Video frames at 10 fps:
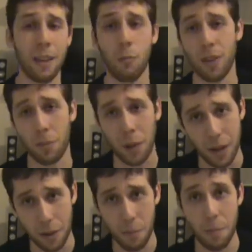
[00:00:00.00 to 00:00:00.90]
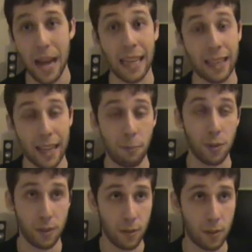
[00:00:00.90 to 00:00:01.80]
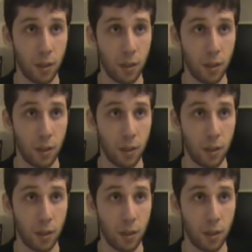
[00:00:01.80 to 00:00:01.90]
He won the Money in the Bank, and that was